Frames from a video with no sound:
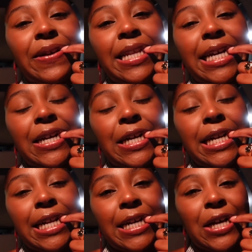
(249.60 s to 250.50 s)
Her look at right
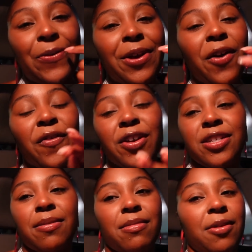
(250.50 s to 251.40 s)
now. We're going to figure
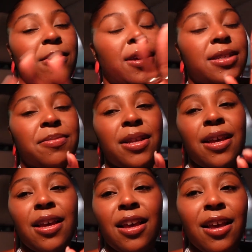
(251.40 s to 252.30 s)
something out. We're going to get something
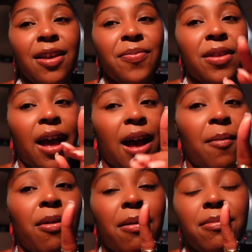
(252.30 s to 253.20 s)
to eat. I'm
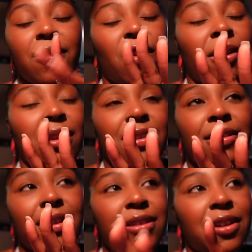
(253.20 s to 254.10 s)

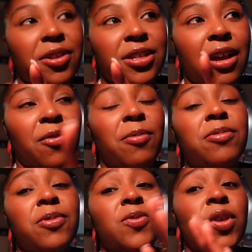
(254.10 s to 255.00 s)
not taking another shot.
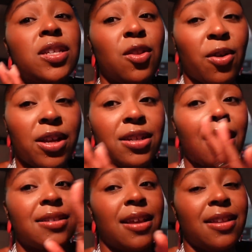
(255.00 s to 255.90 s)
Once we get to the location, I
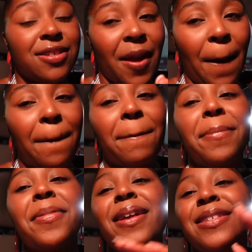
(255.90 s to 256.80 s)
can take another
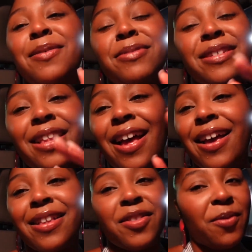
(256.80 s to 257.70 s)
shot. It's
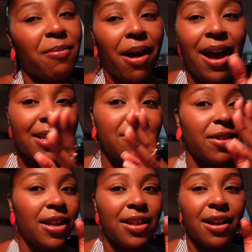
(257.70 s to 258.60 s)
like, the way my eyes are
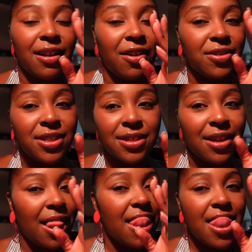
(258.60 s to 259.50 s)
already looking glossy.
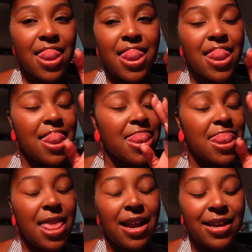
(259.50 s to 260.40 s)

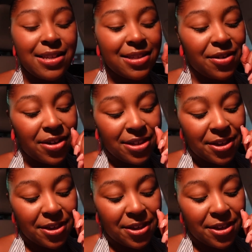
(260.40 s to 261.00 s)
It's crazy.